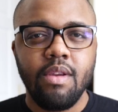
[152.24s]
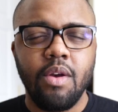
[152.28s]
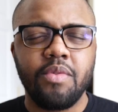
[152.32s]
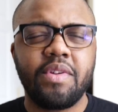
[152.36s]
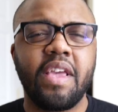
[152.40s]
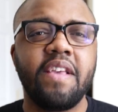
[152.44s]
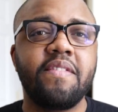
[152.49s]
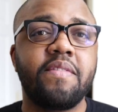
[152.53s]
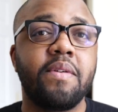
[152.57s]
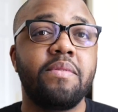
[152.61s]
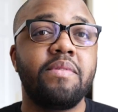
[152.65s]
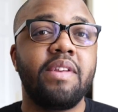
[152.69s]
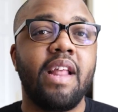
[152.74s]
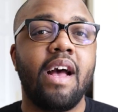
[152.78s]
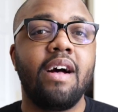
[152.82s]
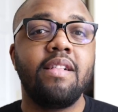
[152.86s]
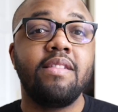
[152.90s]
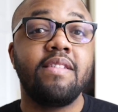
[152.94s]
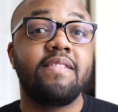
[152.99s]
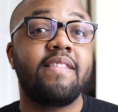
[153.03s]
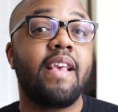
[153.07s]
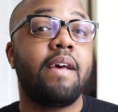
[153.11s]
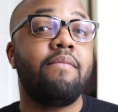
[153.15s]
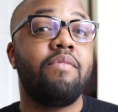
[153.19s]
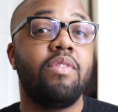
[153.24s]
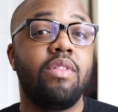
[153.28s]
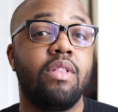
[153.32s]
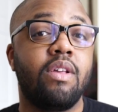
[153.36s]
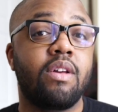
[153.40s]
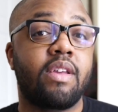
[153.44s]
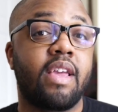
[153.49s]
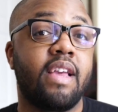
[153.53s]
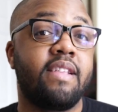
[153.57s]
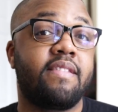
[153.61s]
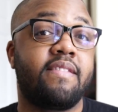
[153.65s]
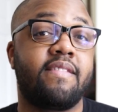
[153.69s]
Okay, so now let's have a
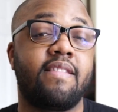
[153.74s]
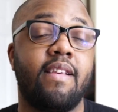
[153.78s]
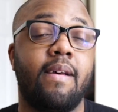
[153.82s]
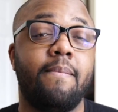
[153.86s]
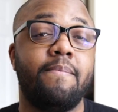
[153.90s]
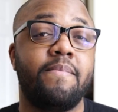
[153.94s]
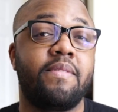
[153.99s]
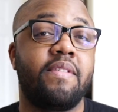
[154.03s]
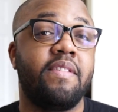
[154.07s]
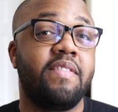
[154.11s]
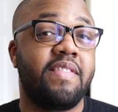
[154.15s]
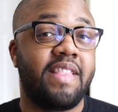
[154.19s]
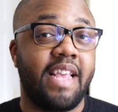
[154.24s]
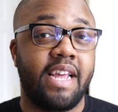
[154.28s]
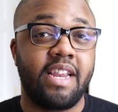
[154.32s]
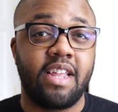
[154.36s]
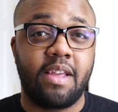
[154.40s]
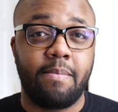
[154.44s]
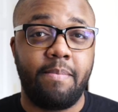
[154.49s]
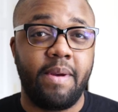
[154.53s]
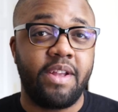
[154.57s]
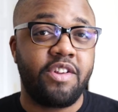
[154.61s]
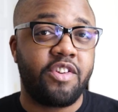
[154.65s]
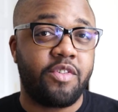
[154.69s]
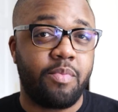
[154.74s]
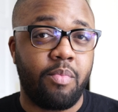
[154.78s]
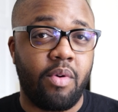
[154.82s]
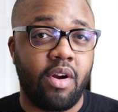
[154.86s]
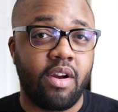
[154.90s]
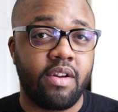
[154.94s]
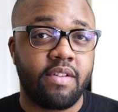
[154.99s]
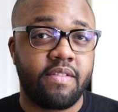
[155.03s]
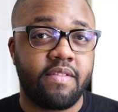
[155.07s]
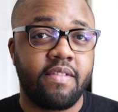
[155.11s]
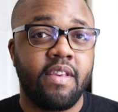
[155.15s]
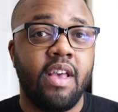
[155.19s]
look at some synthetic
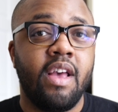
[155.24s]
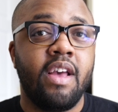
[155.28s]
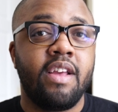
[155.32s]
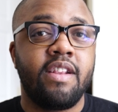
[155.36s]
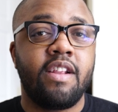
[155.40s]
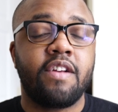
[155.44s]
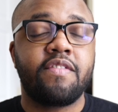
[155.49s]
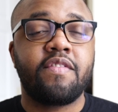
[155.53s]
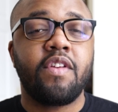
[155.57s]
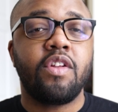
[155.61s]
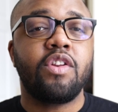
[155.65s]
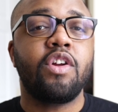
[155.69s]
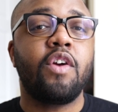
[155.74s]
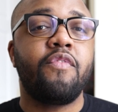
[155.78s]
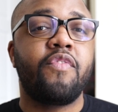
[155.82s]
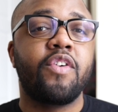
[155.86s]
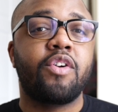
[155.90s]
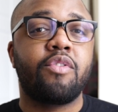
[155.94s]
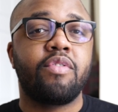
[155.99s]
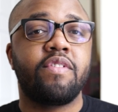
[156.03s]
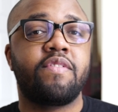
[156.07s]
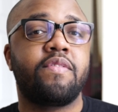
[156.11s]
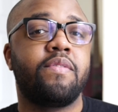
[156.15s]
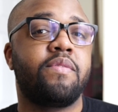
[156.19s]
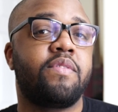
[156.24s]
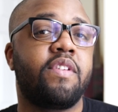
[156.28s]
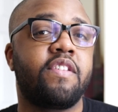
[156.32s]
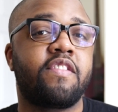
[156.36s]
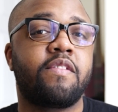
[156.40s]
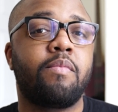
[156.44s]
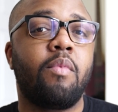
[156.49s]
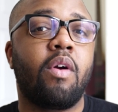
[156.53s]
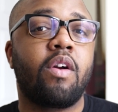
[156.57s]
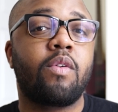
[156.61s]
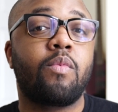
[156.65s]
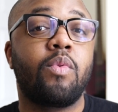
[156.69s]
benchmarks. Now starting off with Crystal
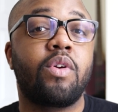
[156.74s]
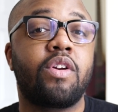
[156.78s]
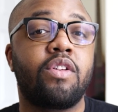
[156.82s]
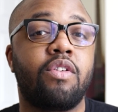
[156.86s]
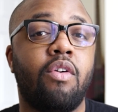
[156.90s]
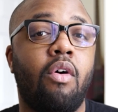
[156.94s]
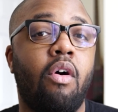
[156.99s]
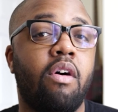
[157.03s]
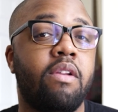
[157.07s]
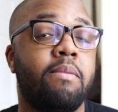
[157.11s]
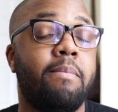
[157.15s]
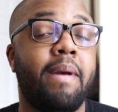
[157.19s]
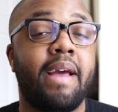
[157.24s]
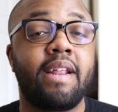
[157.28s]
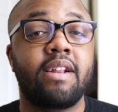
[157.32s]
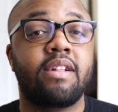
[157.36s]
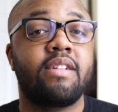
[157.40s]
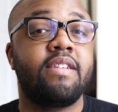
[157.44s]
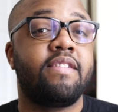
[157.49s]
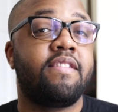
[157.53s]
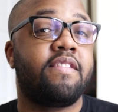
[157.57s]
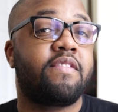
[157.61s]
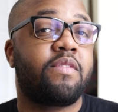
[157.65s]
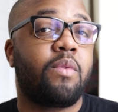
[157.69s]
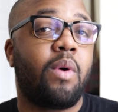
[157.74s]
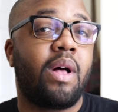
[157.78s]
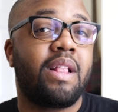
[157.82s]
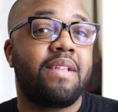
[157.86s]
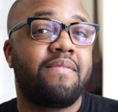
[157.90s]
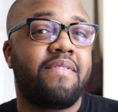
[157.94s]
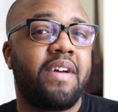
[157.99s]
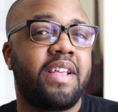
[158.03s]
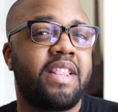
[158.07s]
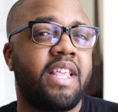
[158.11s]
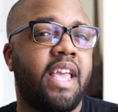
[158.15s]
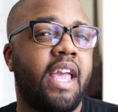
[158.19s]
Disk Mark, we're gonna automatically
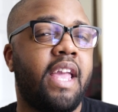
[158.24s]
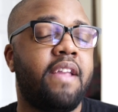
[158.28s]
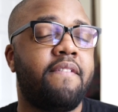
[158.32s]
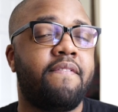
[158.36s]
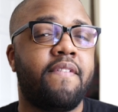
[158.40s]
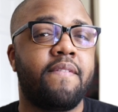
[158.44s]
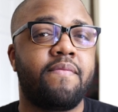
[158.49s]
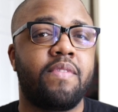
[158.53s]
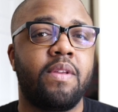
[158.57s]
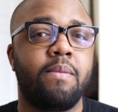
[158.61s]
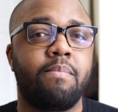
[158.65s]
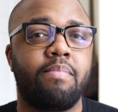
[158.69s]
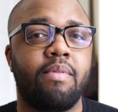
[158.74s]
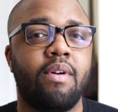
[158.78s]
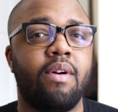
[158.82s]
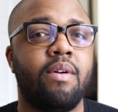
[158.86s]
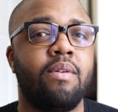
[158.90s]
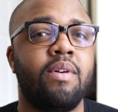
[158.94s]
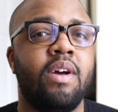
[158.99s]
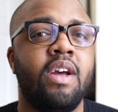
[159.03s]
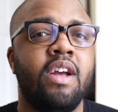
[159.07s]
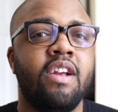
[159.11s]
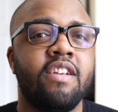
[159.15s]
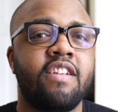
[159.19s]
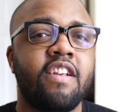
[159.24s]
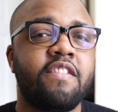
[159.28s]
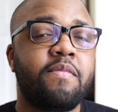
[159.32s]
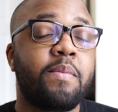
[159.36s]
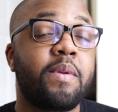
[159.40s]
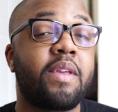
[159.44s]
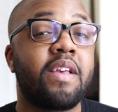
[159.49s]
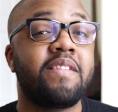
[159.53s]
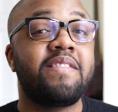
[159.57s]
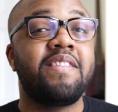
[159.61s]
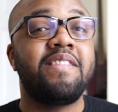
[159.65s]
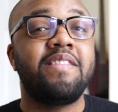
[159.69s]
disqualify the 850 Pro just
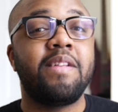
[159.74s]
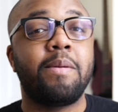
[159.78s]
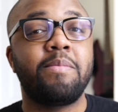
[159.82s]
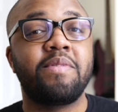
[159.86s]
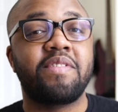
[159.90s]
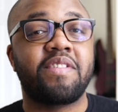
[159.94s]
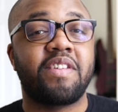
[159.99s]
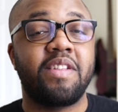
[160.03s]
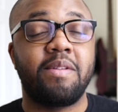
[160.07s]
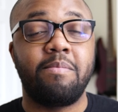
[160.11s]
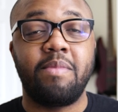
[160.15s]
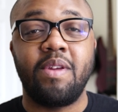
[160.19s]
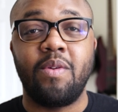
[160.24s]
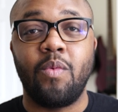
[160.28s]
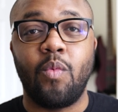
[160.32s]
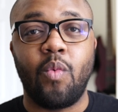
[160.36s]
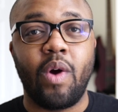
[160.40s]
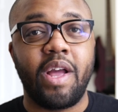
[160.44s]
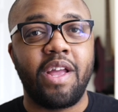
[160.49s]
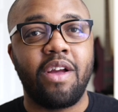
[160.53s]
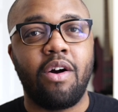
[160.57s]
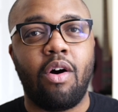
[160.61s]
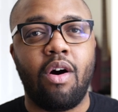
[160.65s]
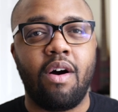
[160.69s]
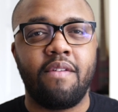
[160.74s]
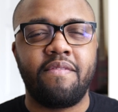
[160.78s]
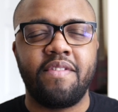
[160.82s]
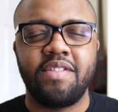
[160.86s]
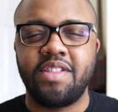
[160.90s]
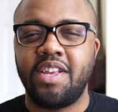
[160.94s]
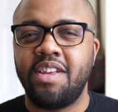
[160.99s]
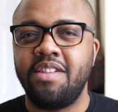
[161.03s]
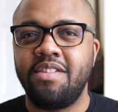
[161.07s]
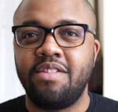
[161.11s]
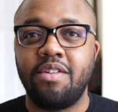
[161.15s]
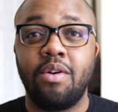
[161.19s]
because these numbers are gonna be way off
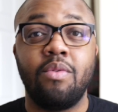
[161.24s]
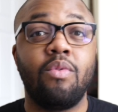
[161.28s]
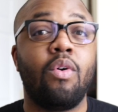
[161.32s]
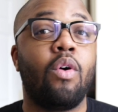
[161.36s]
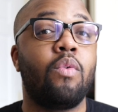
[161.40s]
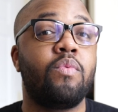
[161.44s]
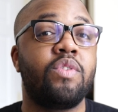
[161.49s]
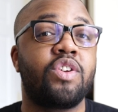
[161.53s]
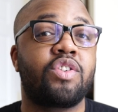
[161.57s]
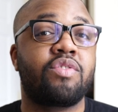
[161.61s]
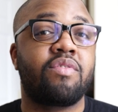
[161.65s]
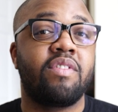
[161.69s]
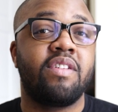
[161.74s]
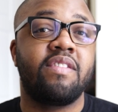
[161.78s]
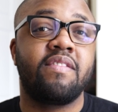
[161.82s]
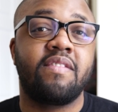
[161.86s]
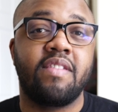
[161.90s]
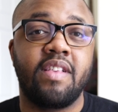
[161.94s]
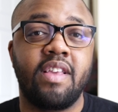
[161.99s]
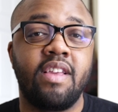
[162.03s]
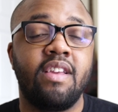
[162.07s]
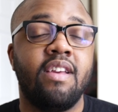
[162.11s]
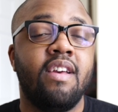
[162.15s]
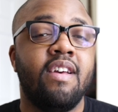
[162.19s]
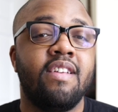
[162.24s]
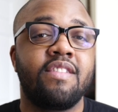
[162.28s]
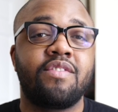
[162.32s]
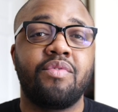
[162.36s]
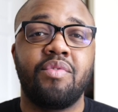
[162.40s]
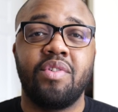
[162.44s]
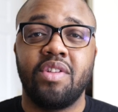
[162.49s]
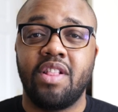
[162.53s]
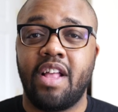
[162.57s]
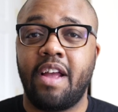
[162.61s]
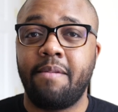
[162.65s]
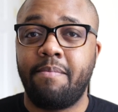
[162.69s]
and they don't always translate
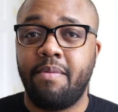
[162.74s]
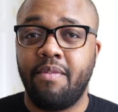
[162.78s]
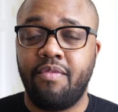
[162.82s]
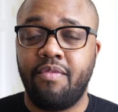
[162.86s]
to real life